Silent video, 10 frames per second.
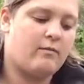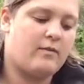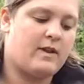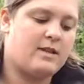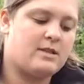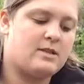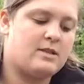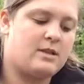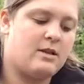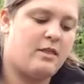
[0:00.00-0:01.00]

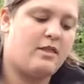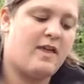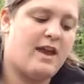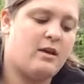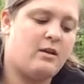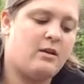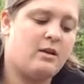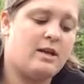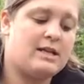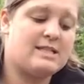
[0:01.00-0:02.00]
that's thin,
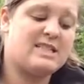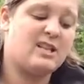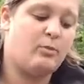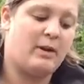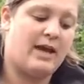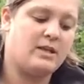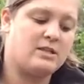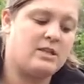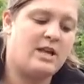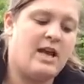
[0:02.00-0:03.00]
still
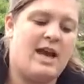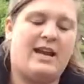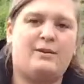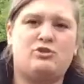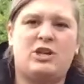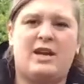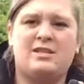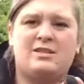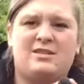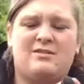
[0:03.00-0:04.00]
blunt, and I'm
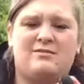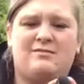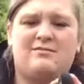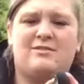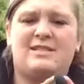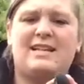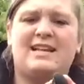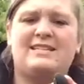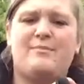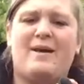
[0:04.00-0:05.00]
just
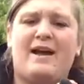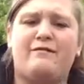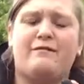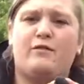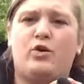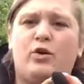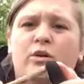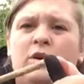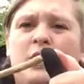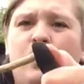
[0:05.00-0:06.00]
sliding it back and forth,
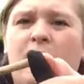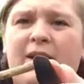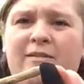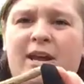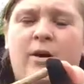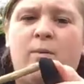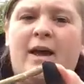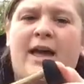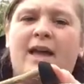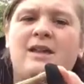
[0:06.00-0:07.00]
wearing it
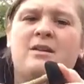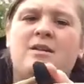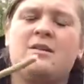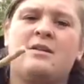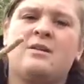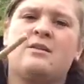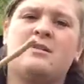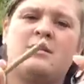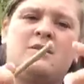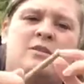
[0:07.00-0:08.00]
away
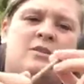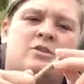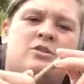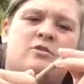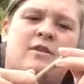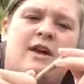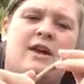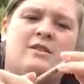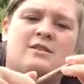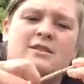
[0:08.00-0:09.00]
so that
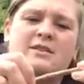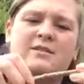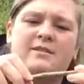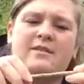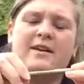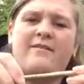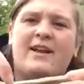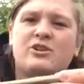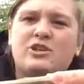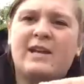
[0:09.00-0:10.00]

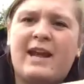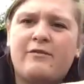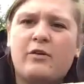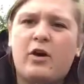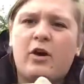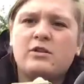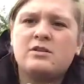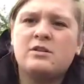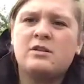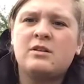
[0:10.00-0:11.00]
eventually I've got
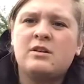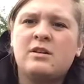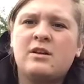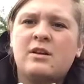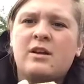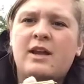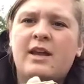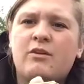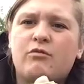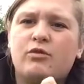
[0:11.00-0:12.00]
a
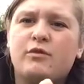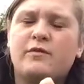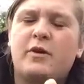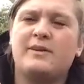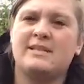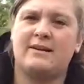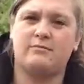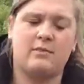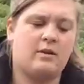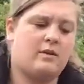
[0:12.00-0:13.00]
groove going
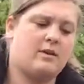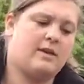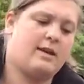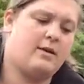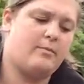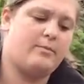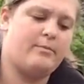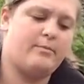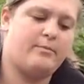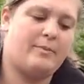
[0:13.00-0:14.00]
down the
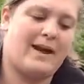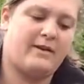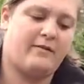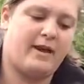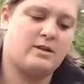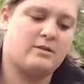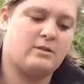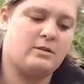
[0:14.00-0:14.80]
back of it.